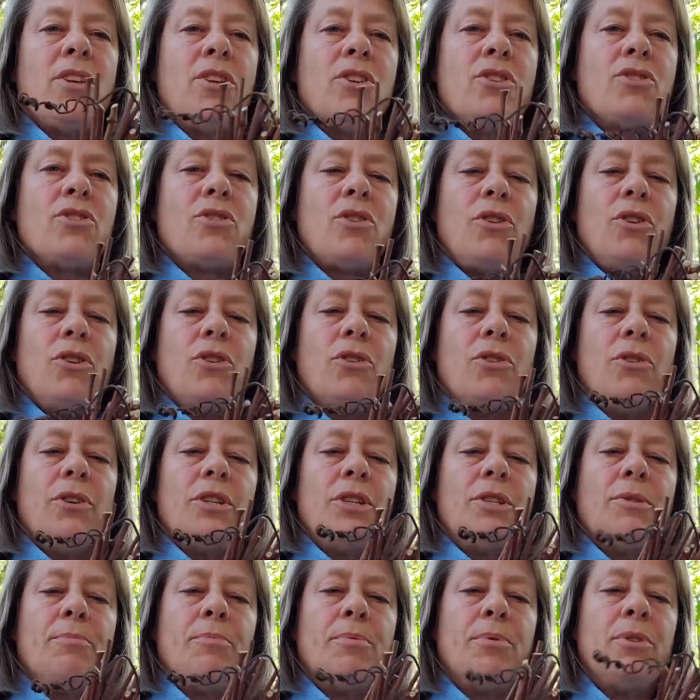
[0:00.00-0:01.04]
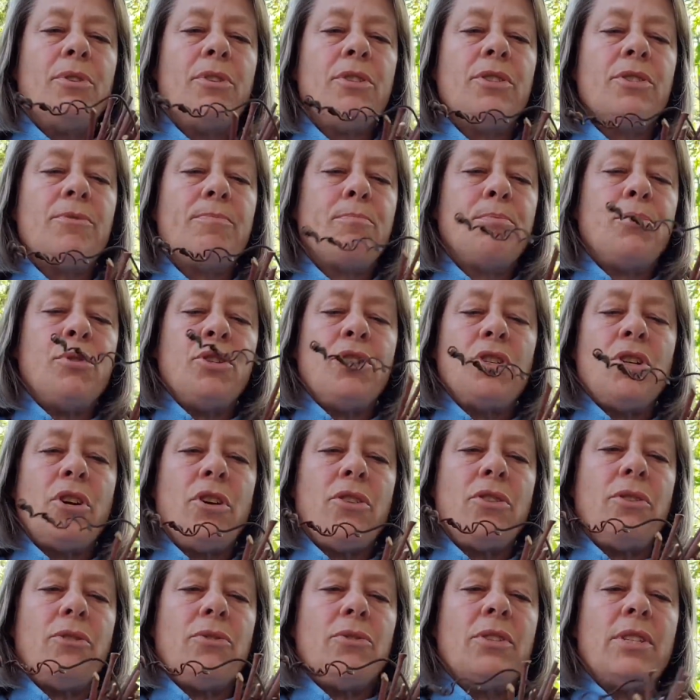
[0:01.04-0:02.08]
So you're going to push all
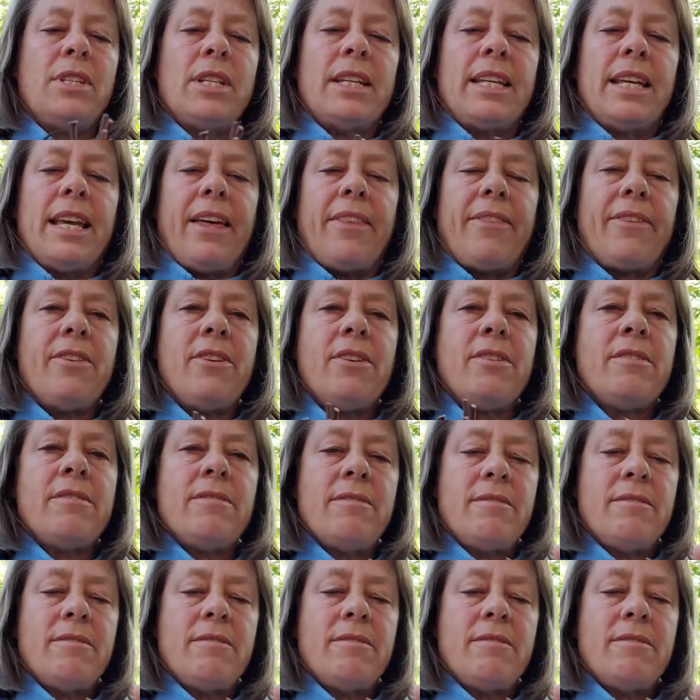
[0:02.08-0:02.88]
those together.